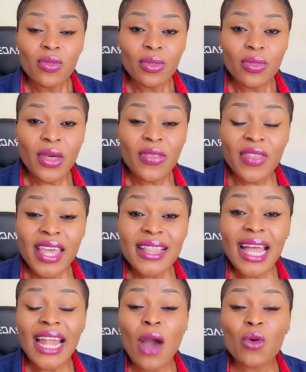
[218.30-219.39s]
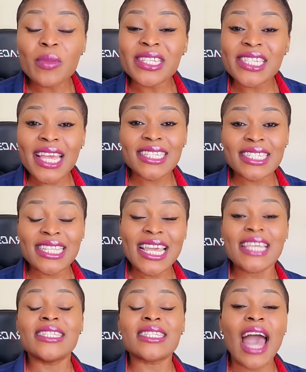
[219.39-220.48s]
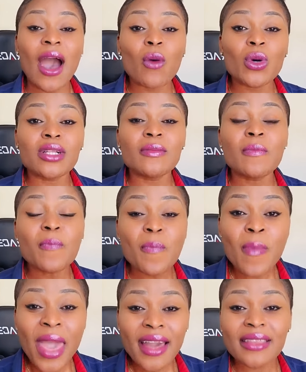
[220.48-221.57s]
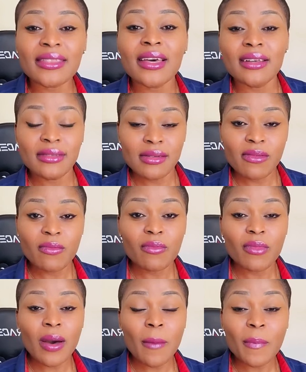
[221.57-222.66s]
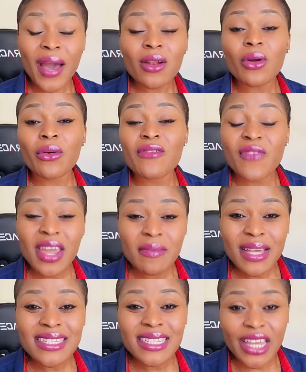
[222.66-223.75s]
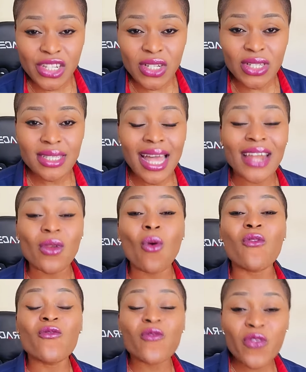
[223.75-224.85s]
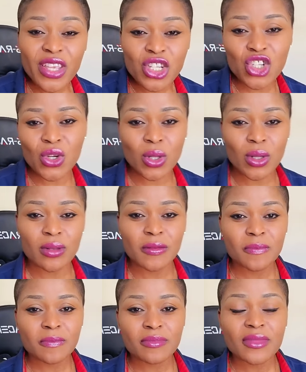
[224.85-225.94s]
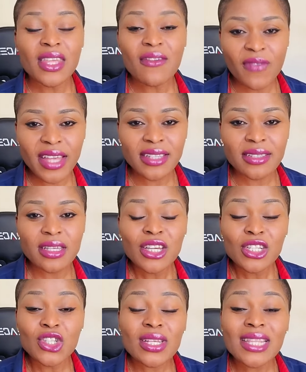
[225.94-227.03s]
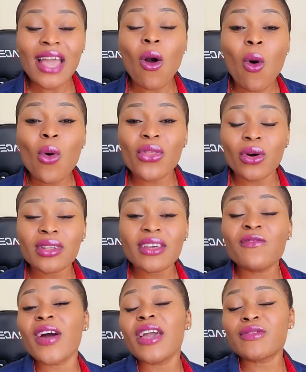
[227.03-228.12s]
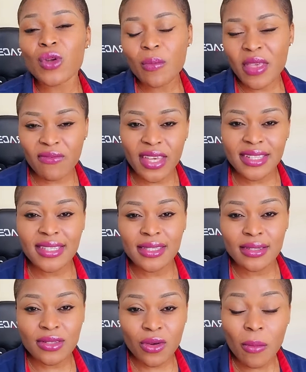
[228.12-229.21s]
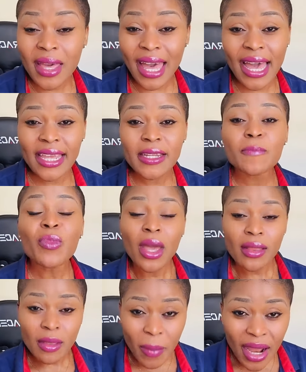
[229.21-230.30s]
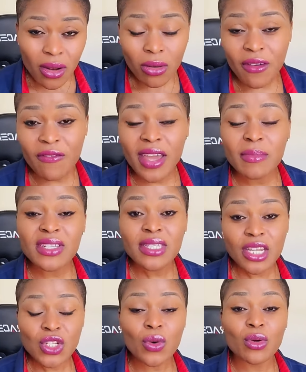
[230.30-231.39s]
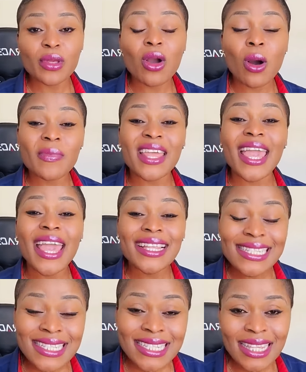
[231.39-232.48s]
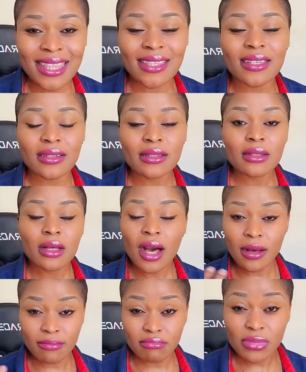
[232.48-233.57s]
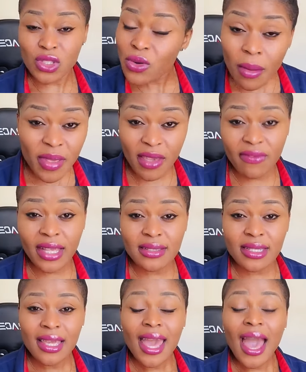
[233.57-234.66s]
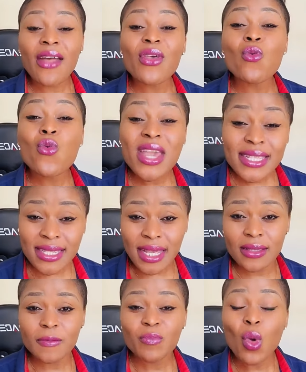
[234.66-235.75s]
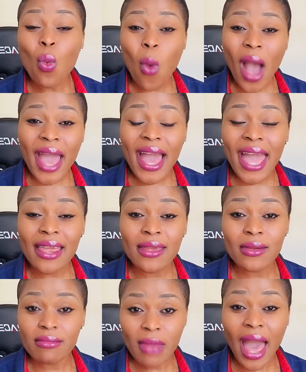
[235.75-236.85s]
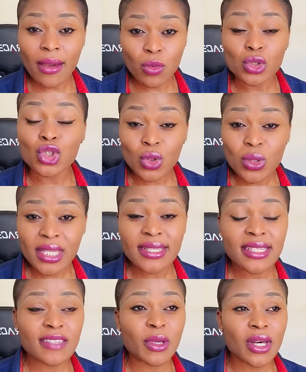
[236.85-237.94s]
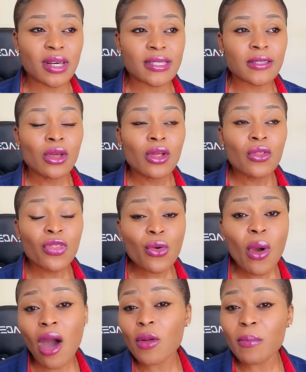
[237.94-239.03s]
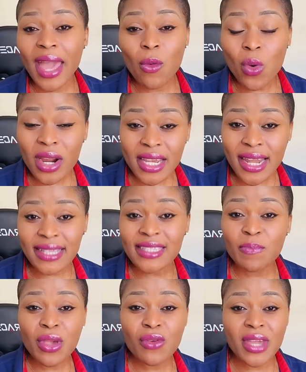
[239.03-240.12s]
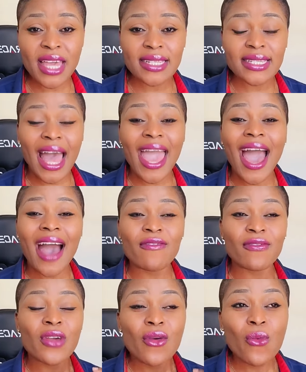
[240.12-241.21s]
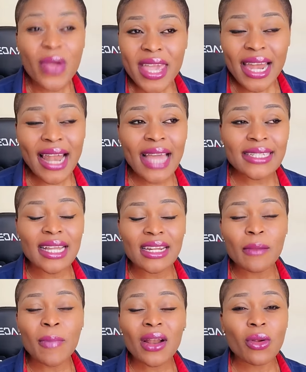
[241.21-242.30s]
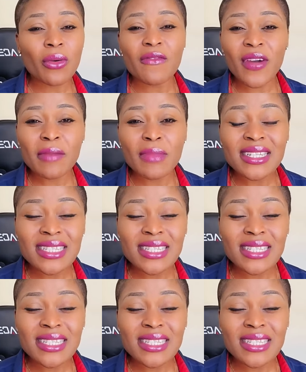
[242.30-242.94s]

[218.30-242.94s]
the thing that I will be changing is I will make the uh, backlog refinement sessions an official event. Just like all the other five Scrum events in the Scrum Guide, the backlog refinement session will become the sixth um, Scrum event. And the reason why I, I would do this is because throughout my working experience, I have realized that the backlog refinement